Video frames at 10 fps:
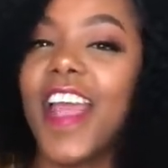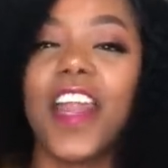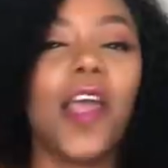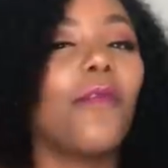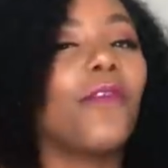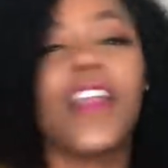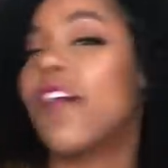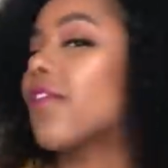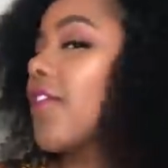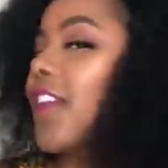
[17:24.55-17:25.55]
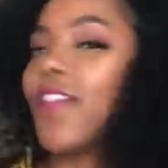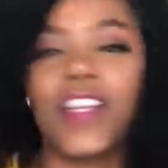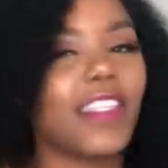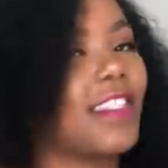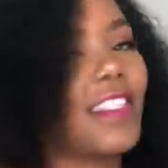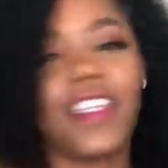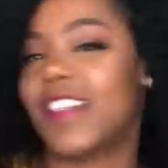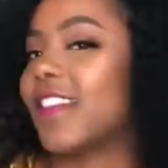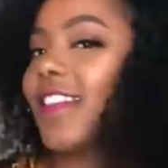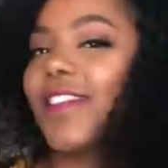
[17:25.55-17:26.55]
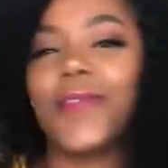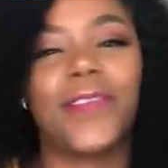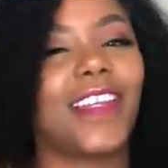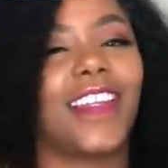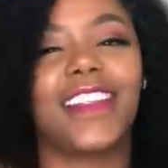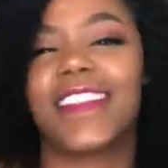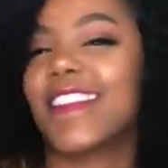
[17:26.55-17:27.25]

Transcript: And I've never regretted since doing it.